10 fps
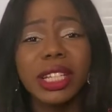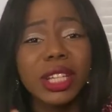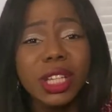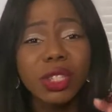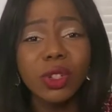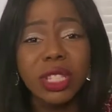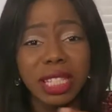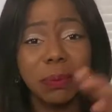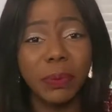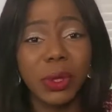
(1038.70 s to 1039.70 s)
It
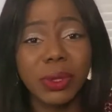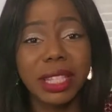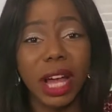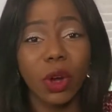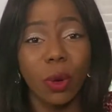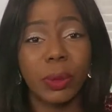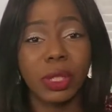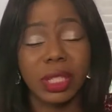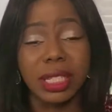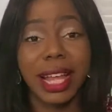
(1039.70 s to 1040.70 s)
just builds that
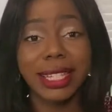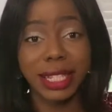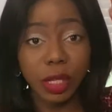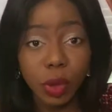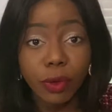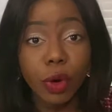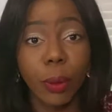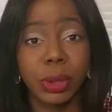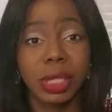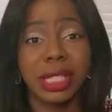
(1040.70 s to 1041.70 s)
community, that sense of
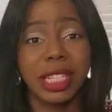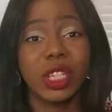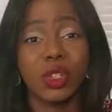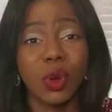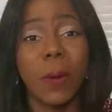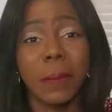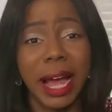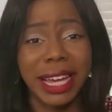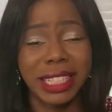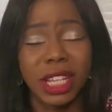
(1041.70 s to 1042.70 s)
community in your
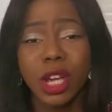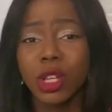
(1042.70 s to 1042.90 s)
mind.